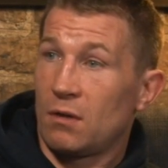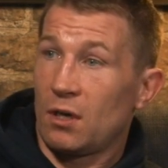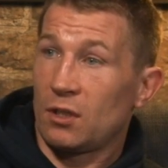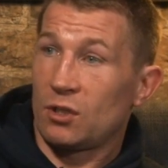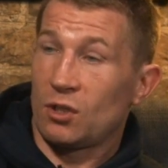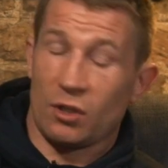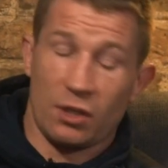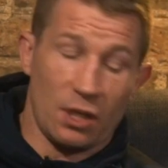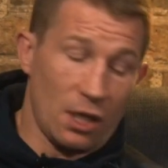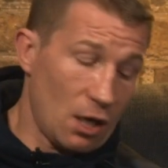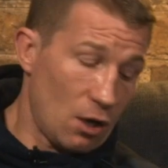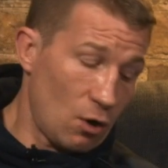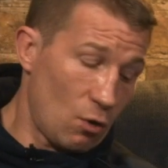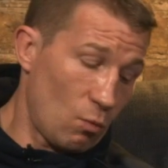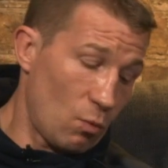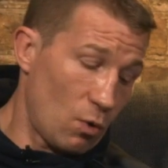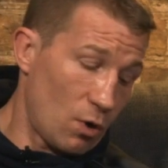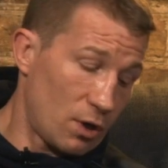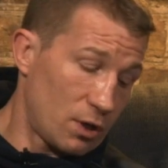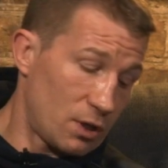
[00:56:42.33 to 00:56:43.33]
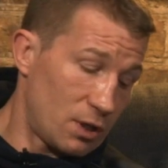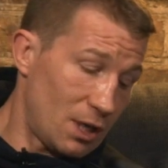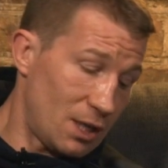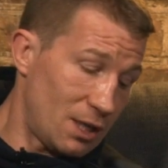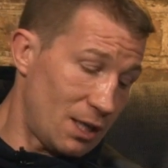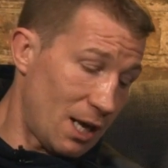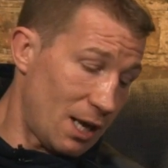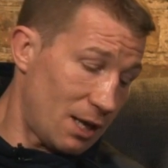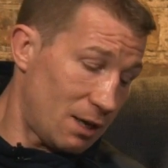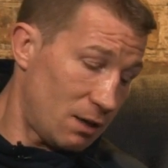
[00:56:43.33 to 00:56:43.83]
I thought they got outworked
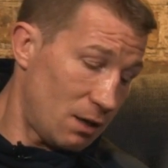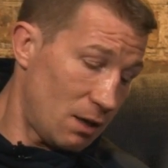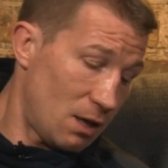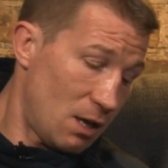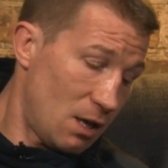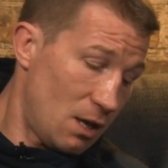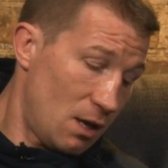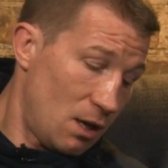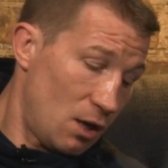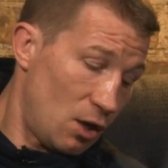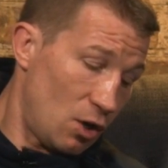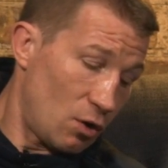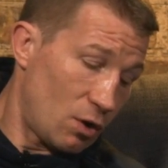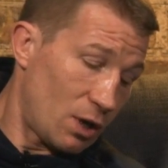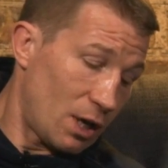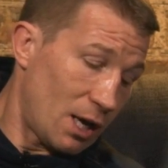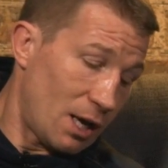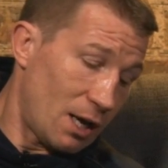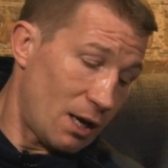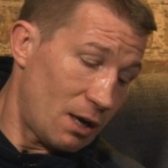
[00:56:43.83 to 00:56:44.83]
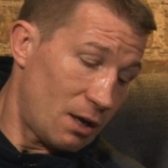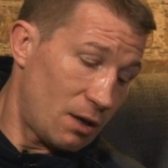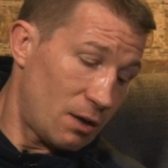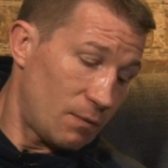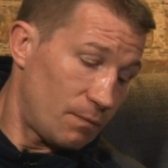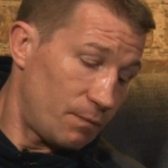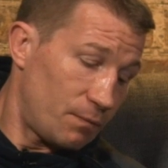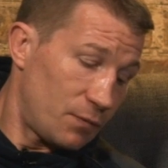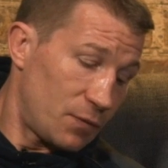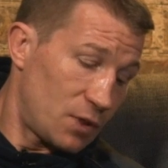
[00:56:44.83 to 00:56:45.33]
in that, looking at
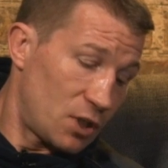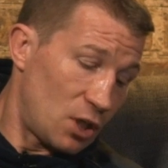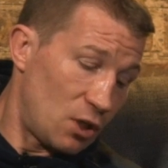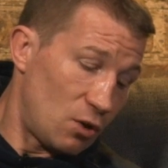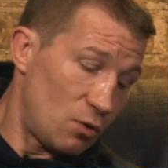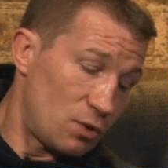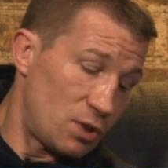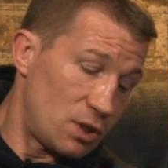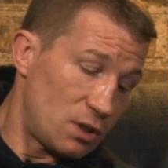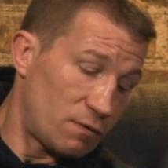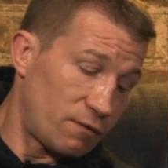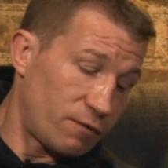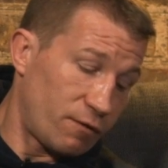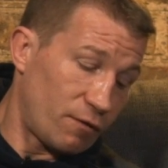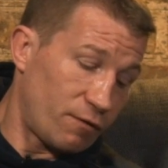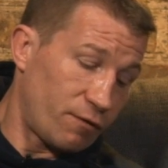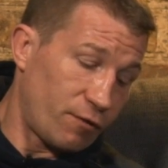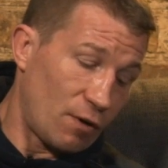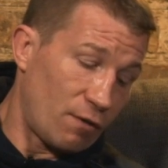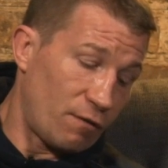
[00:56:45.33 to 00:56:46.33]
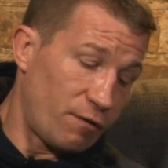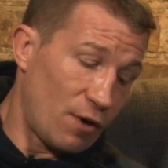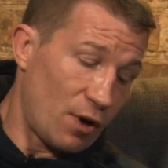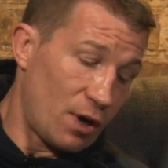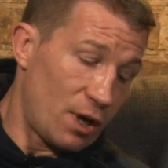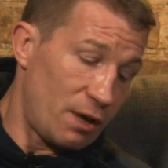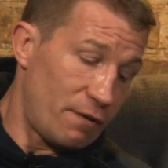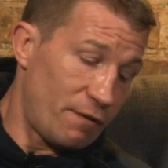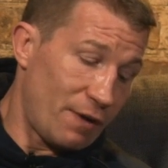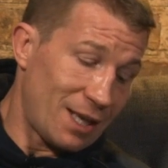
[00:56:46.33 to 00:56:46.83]
it, Toulouse's front
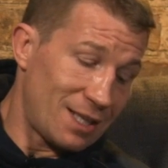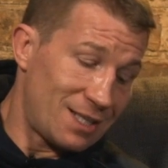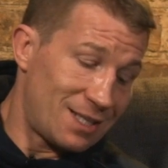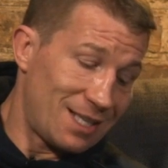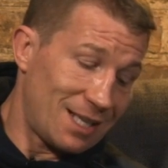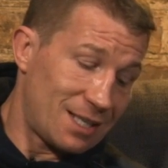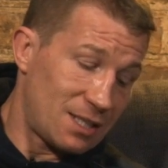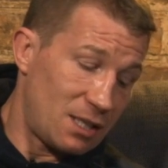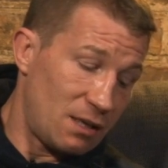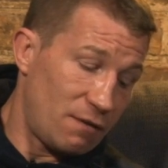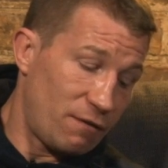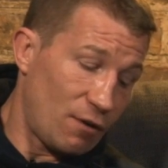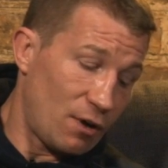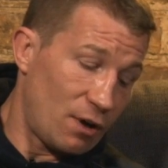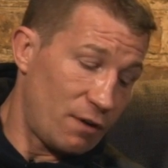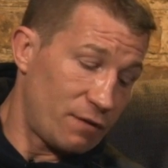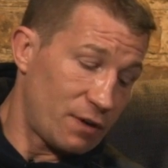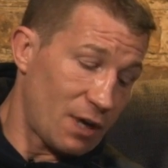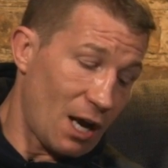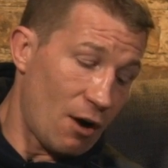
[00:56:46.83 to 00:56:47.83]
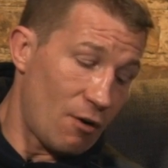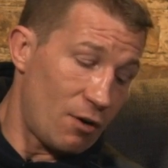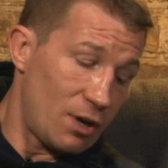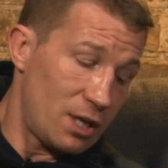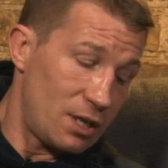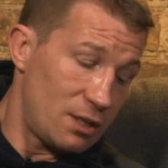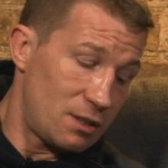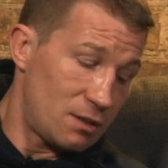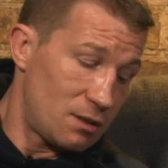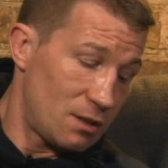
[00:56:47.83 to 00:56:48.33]
five had sixty-five
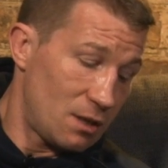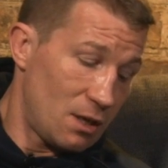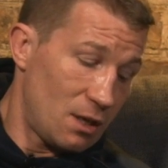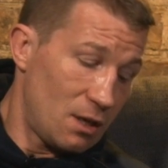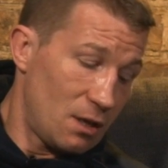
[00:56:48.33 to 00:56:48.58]
carries,